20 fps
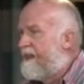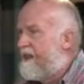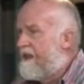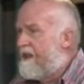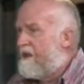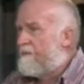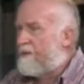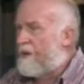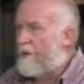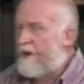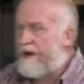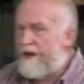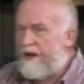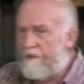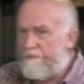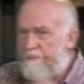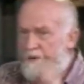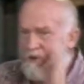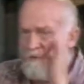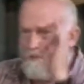But when I
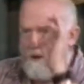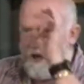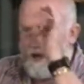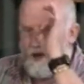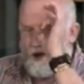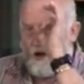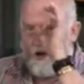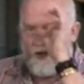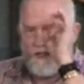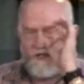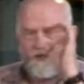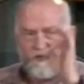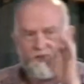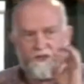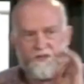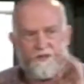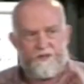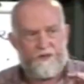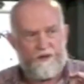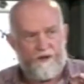put my
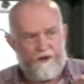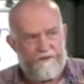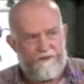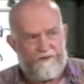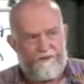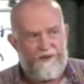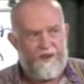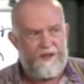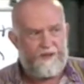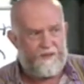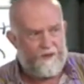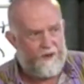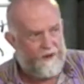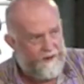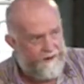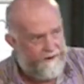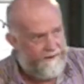glasses of faith on,